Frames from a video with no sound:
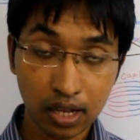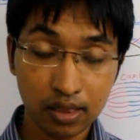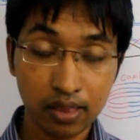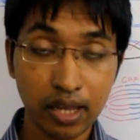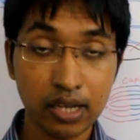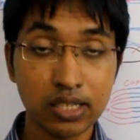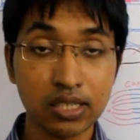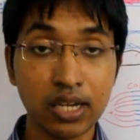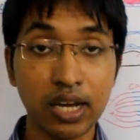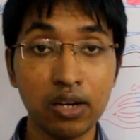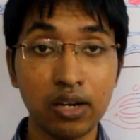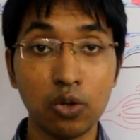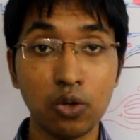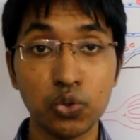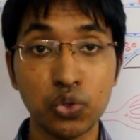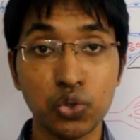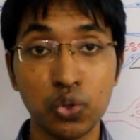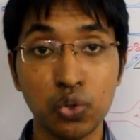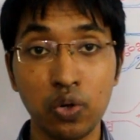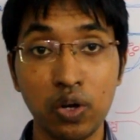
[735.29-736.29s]
and that can
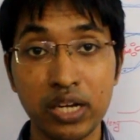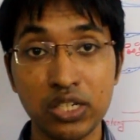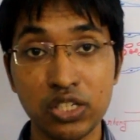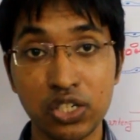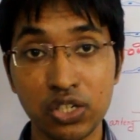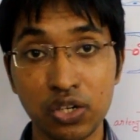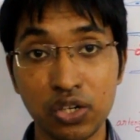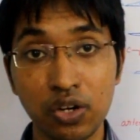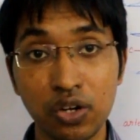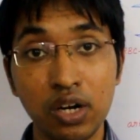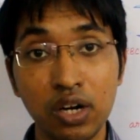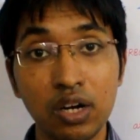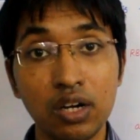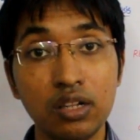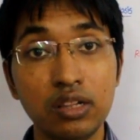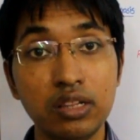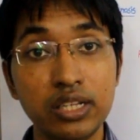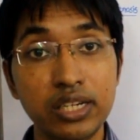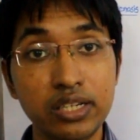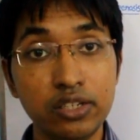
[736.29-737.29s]
also later
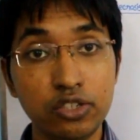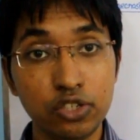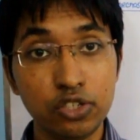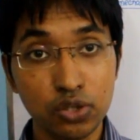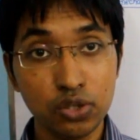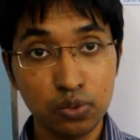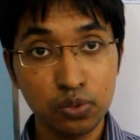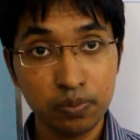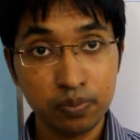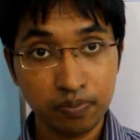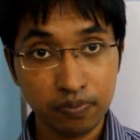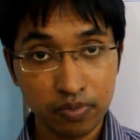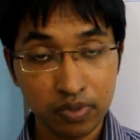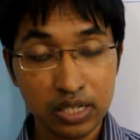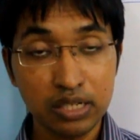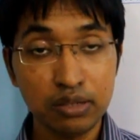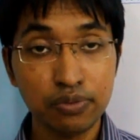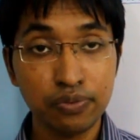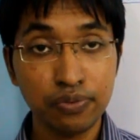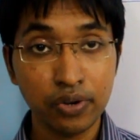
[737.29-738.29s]
lead to
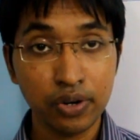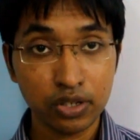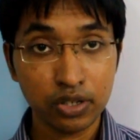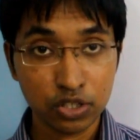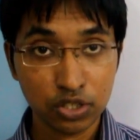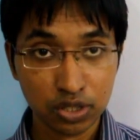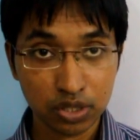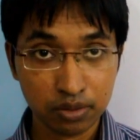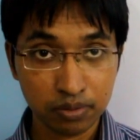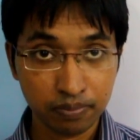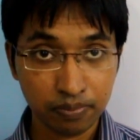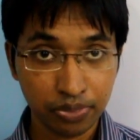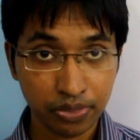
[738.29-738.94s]
infarction.